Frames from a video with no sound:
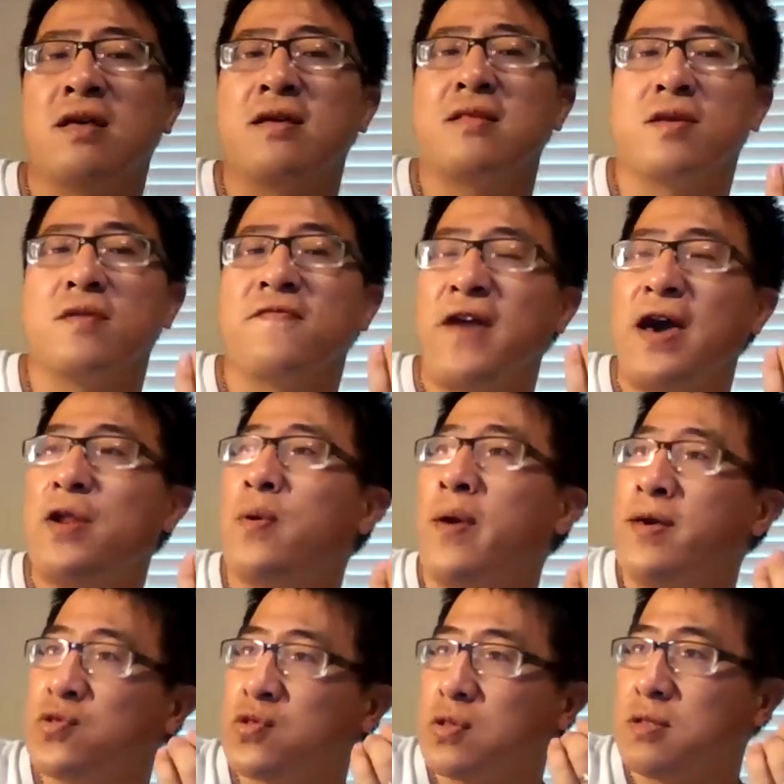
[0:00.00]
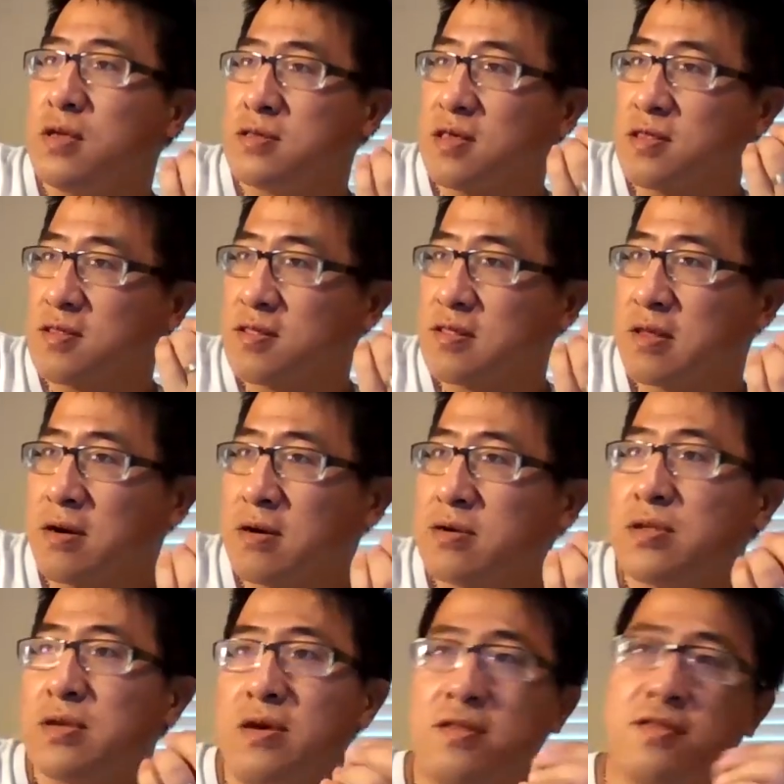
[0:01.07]
so valuation is a
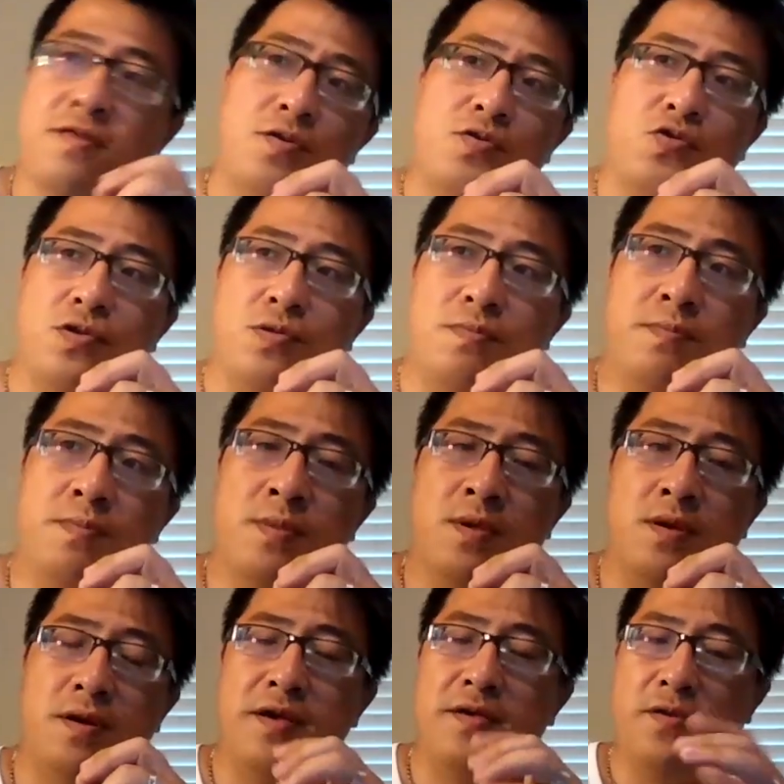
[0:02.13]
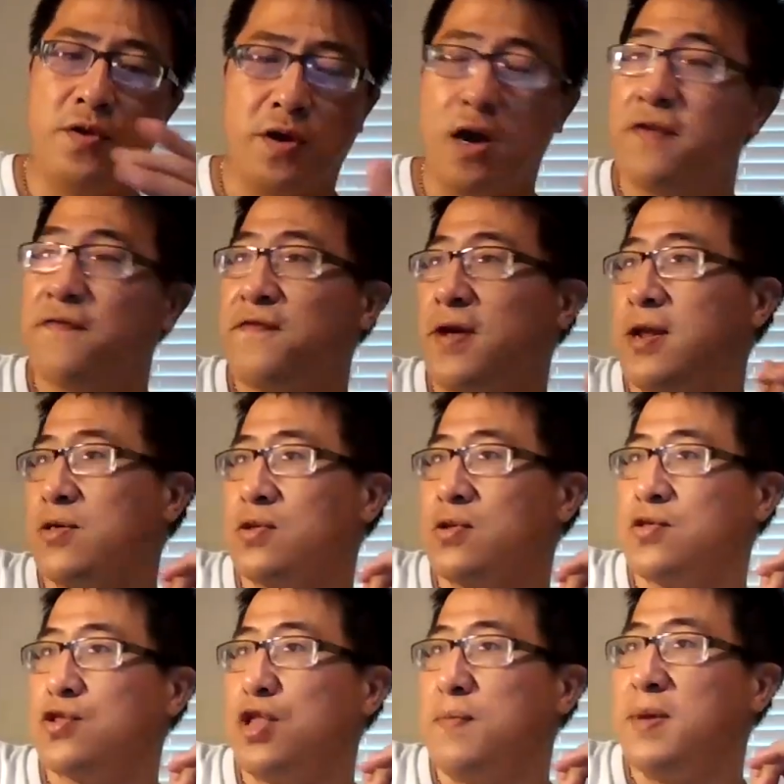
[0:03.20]
third assertion, right? Regarding financial
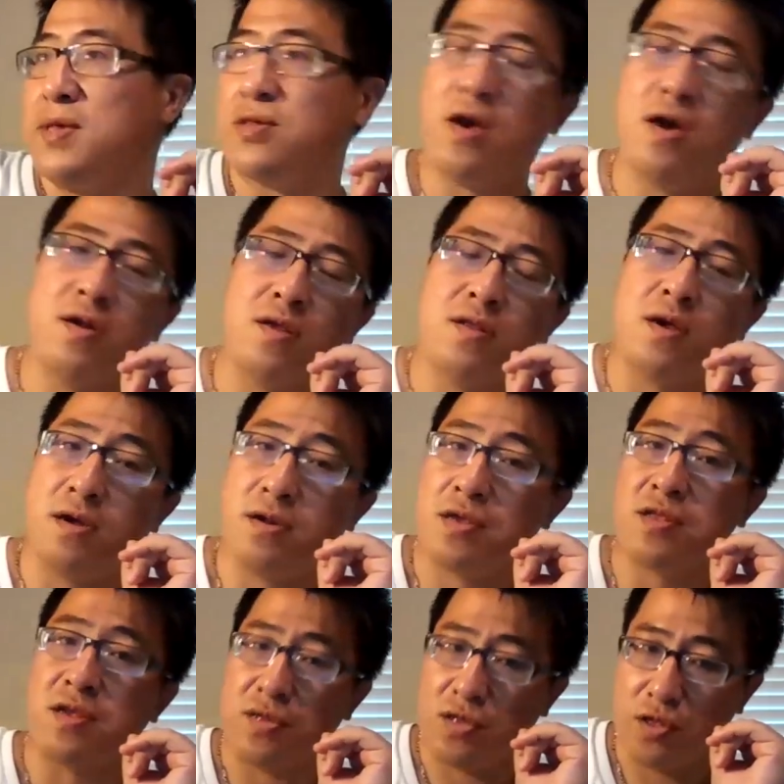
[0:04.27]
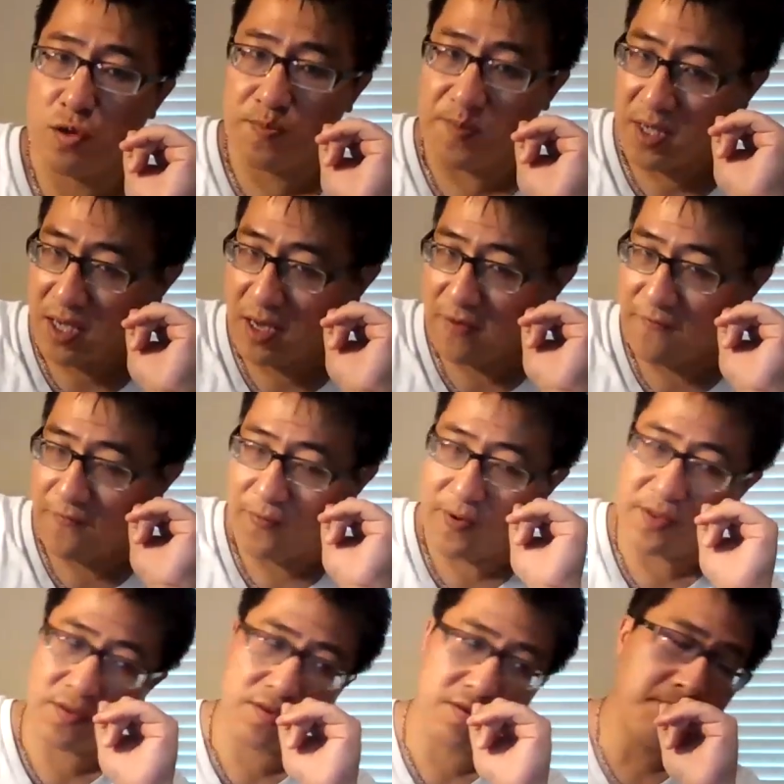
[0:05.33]
statements, auditors need to be careful
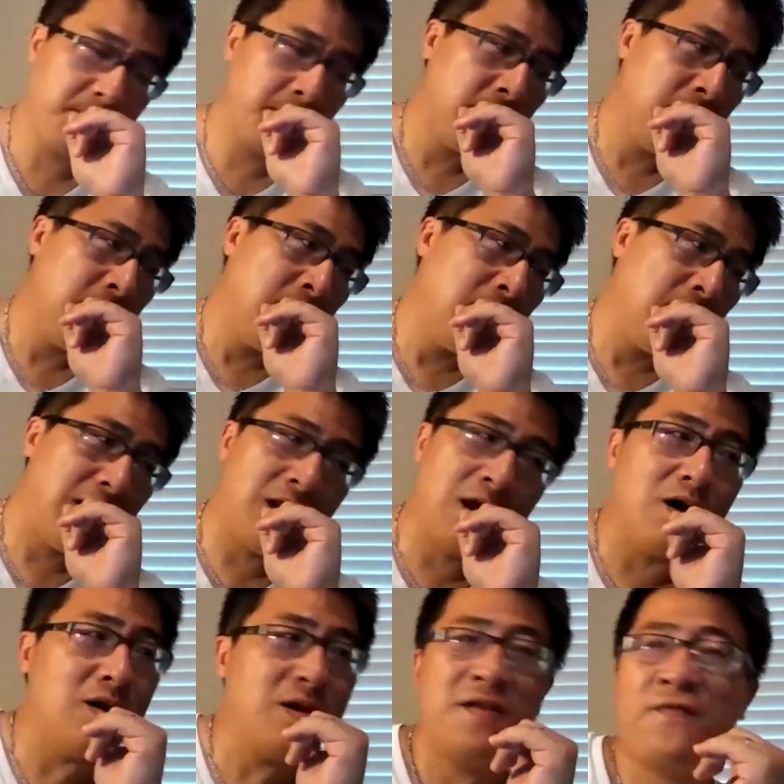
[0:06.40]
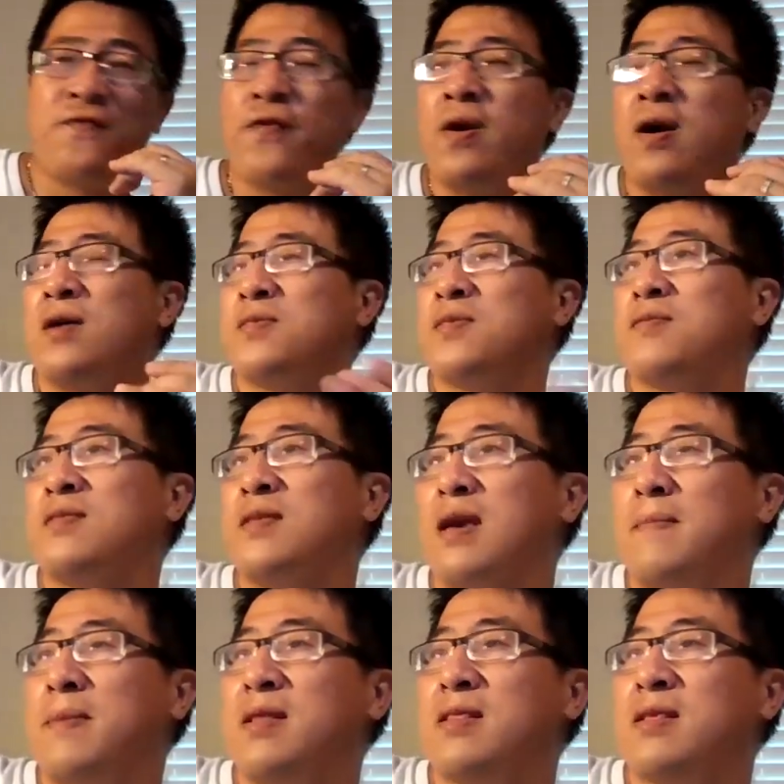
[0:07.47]
with. And if we also think
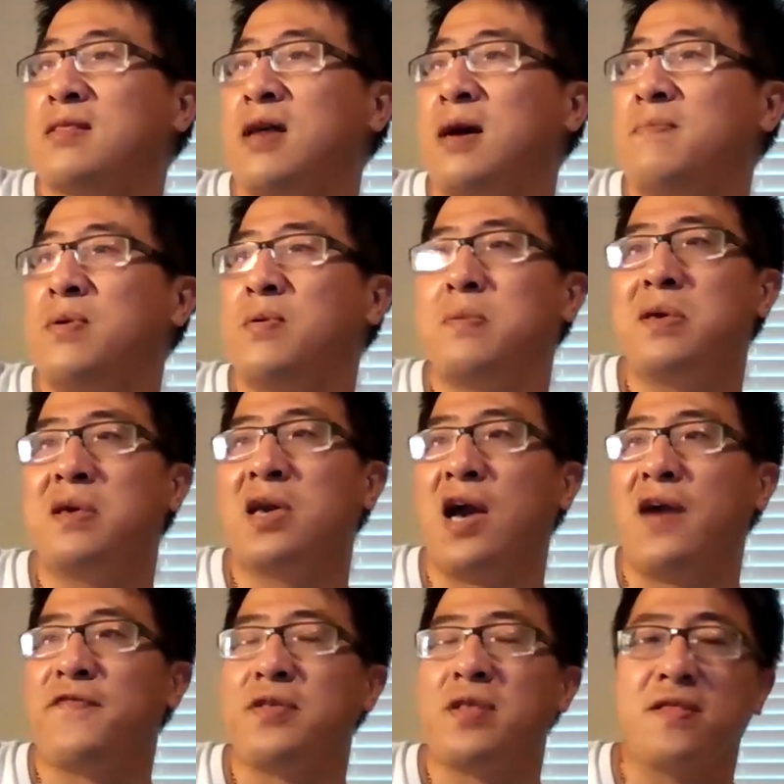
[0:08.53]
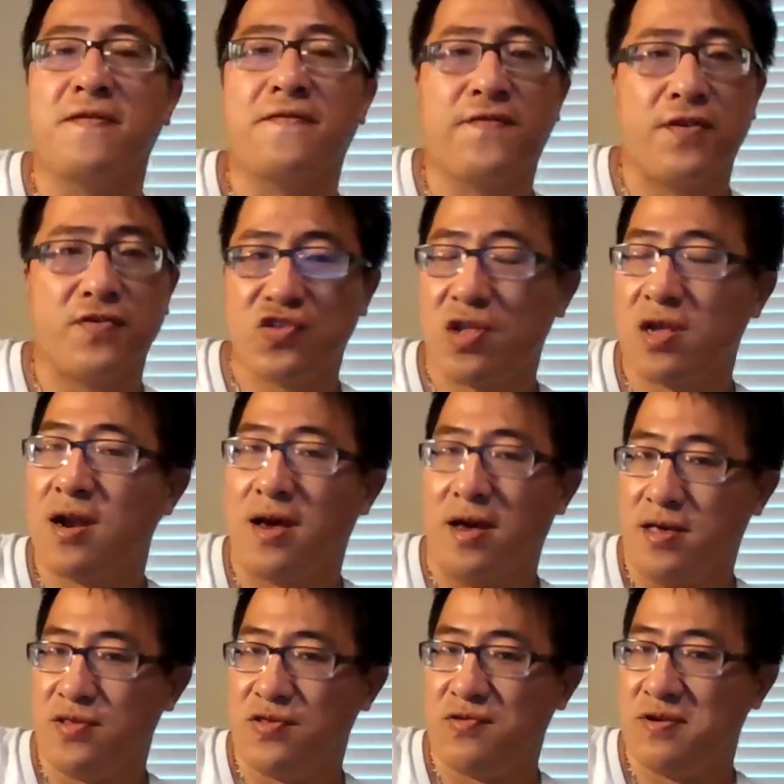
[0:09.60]
about an example we covered in the first
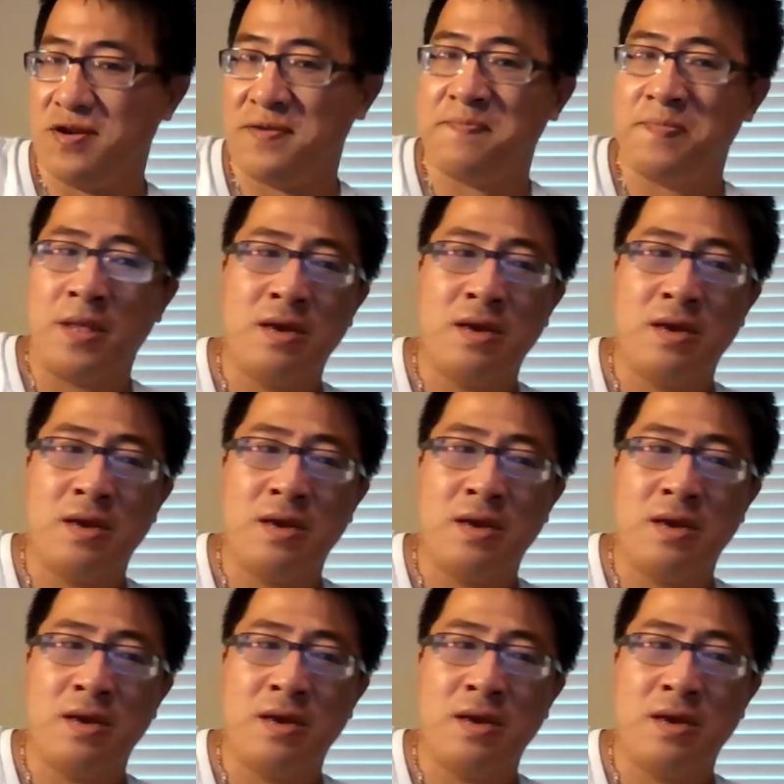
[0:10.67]
class, right?